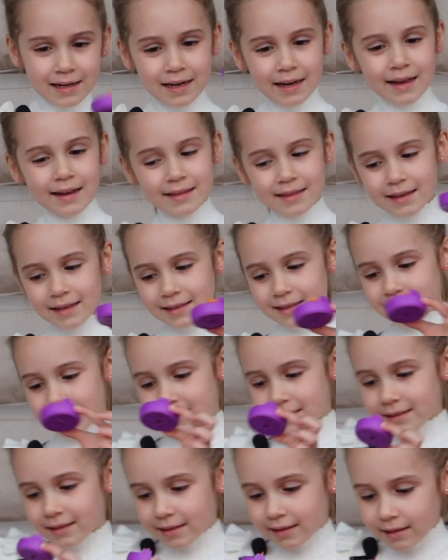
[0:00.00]
like
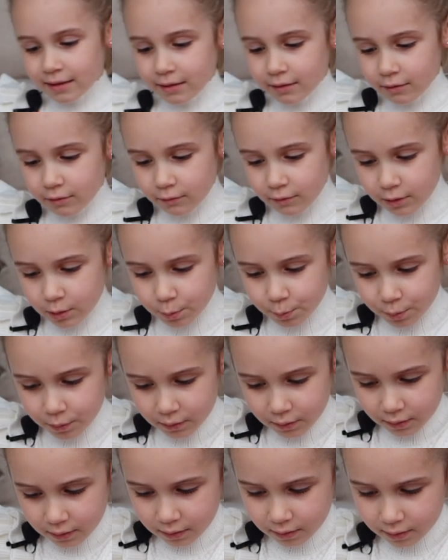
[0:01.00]
this. Let's put
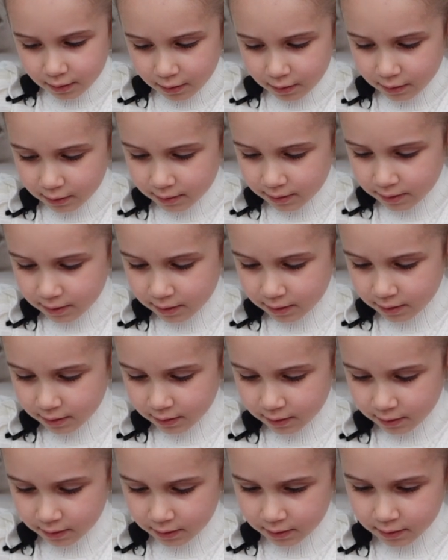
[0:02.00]
this
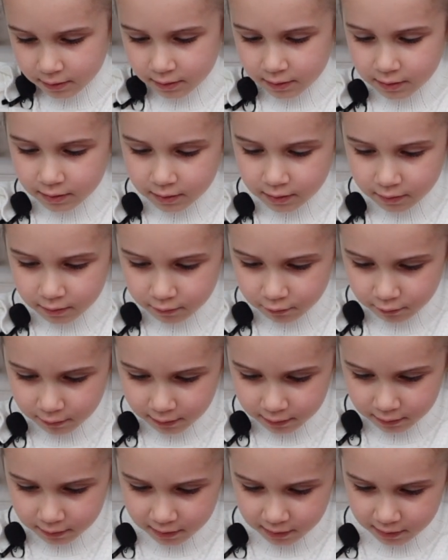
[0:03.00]

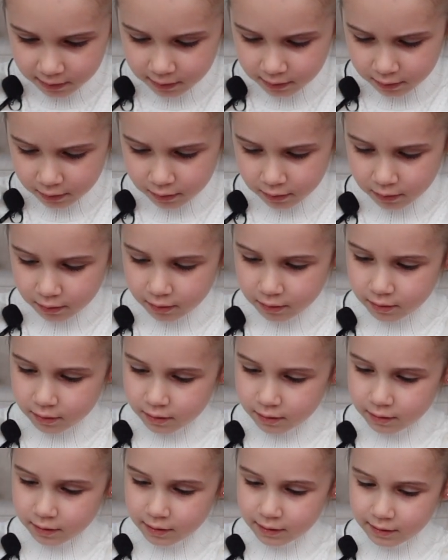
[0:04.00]
right here.
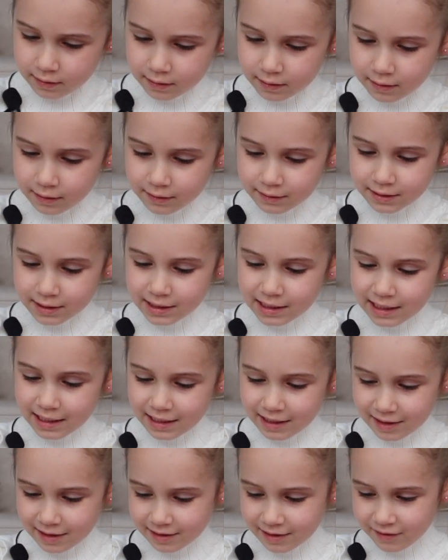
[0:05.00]
And these little
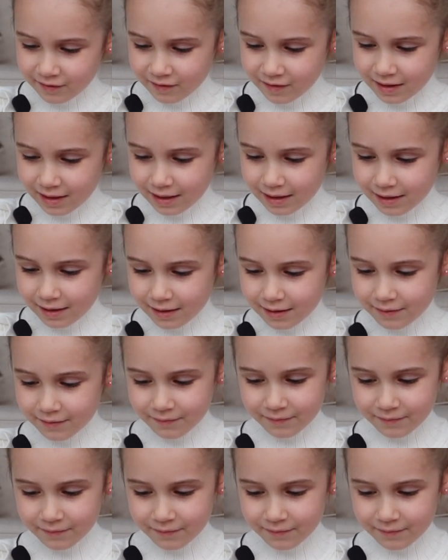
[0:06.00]
chairs over there.